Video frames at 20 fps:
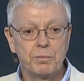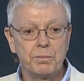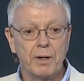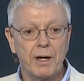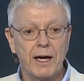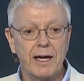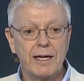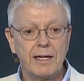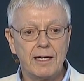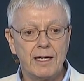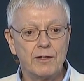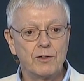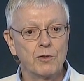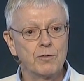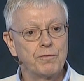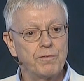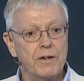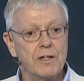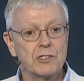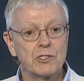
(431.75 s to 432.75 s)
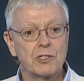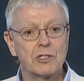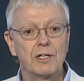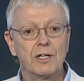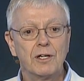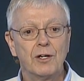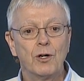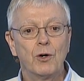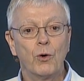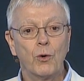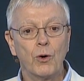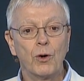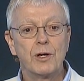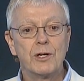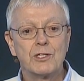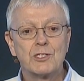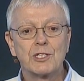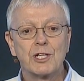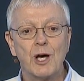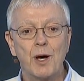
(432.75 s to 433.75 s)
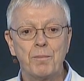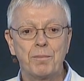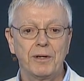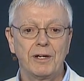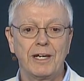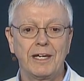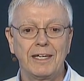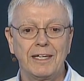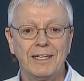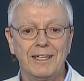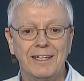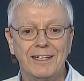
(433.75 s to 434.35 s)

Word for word: by either Fisk or his company.